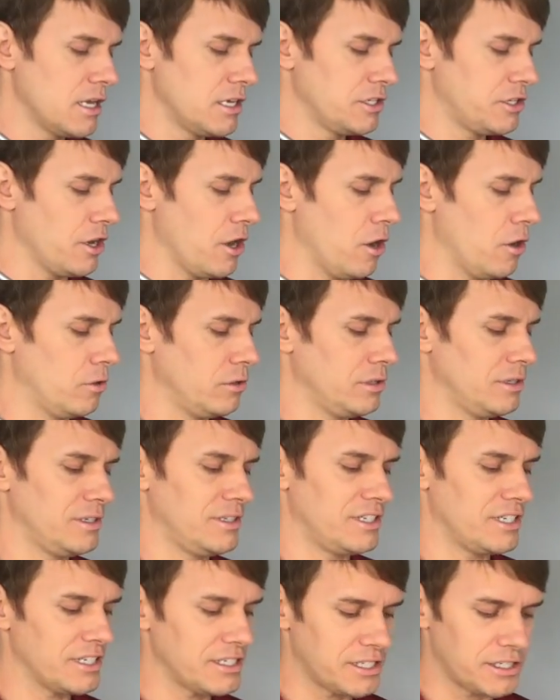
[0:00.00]
So
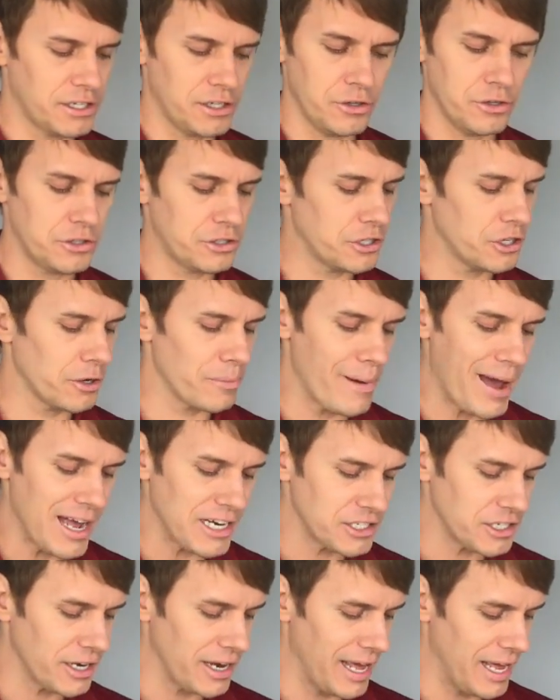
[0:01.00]
just use your
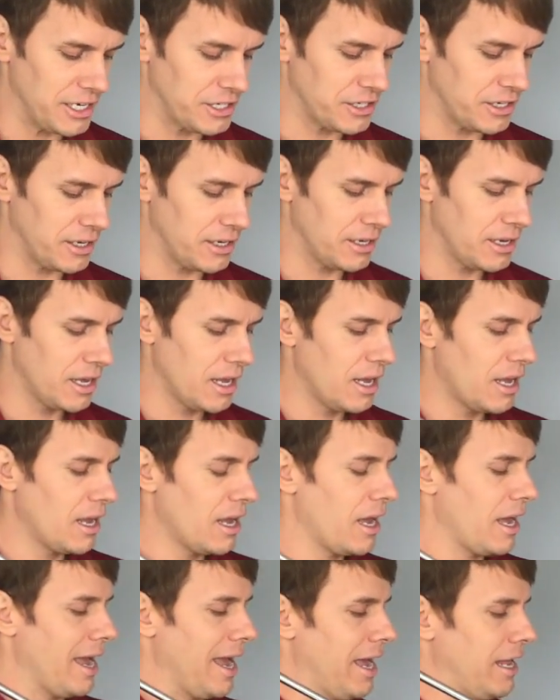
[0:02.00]
imagination,
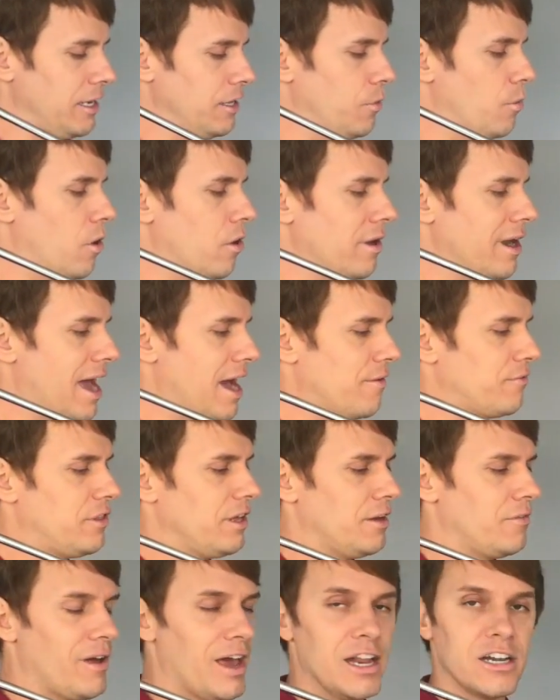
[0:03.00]
and you won't have
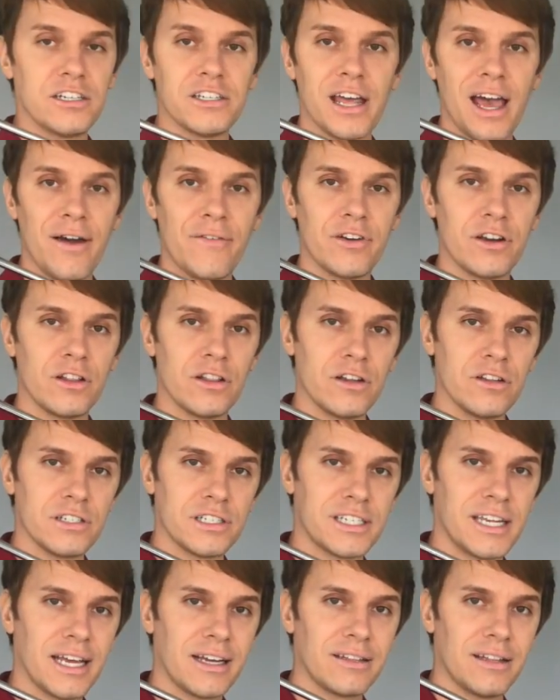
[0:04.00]
the advantage of having a little
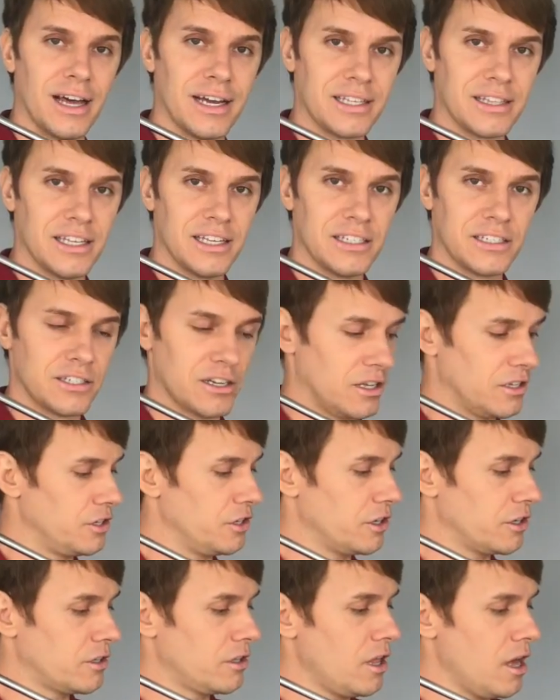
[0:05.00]
stick like this on
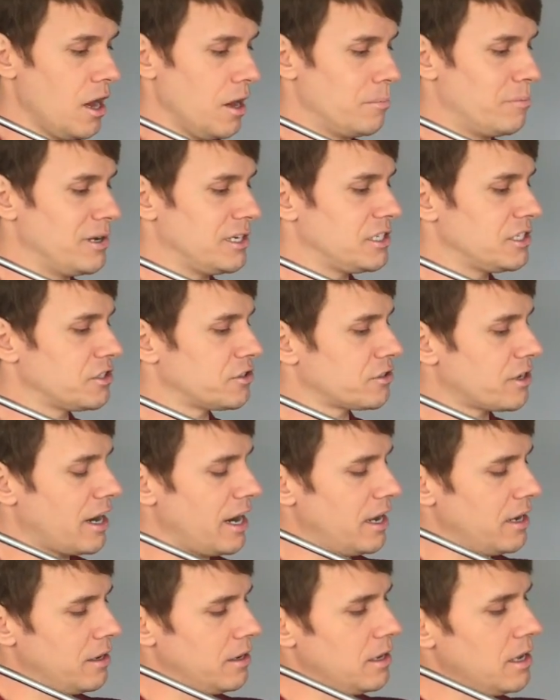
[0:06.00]
your club, but just
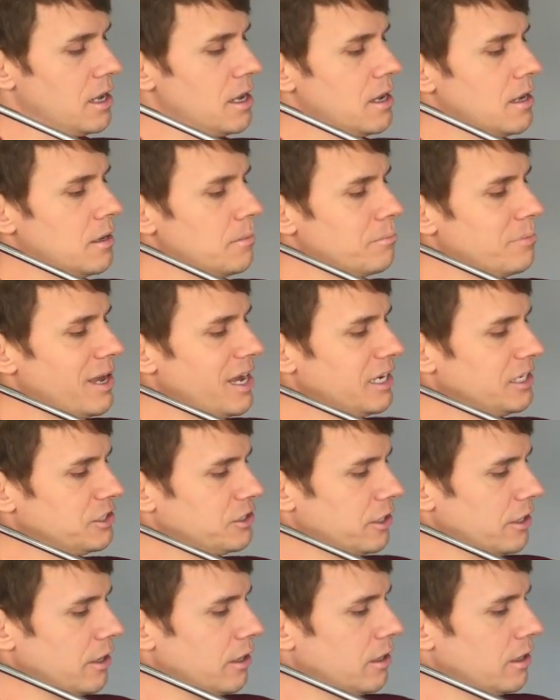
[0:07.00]
try and
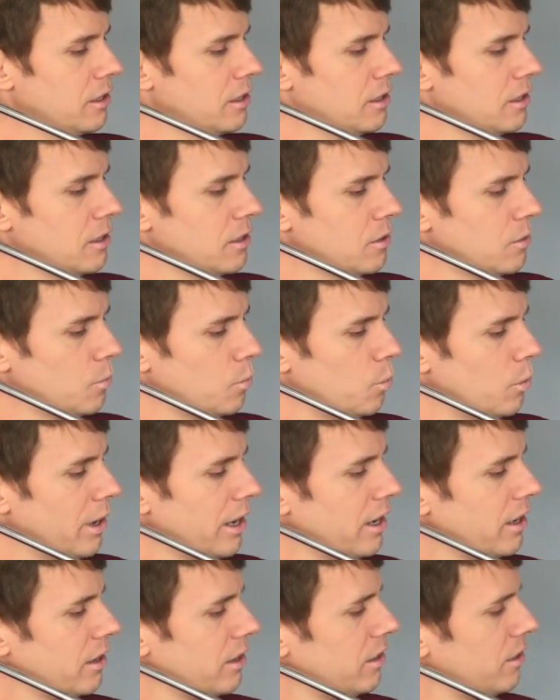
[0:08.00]
picture
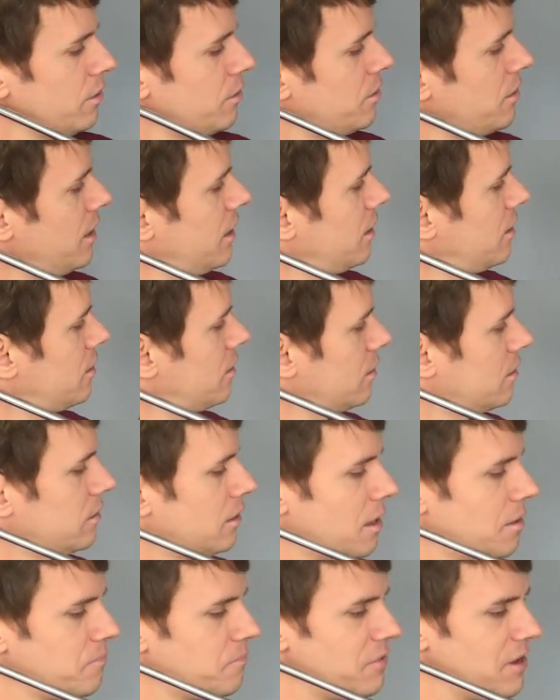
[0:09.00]
where you think the
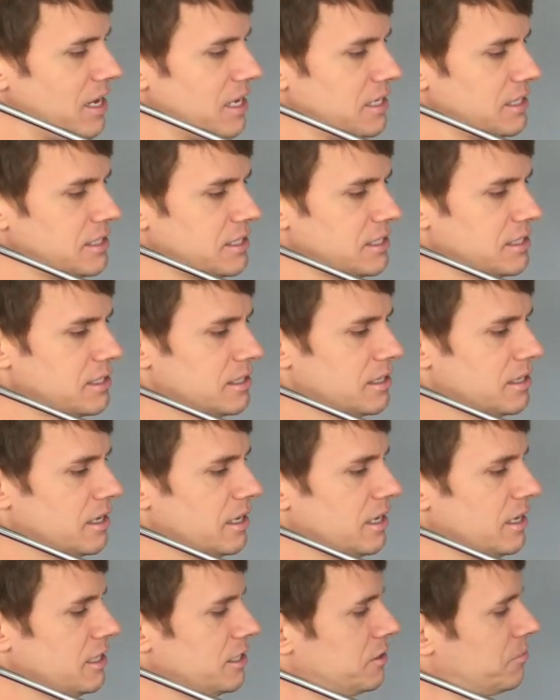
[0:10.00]
club face
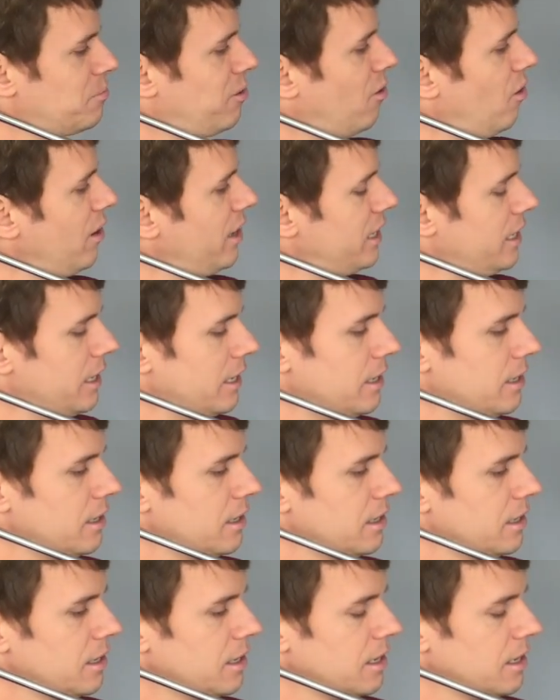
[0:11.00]
is pointed,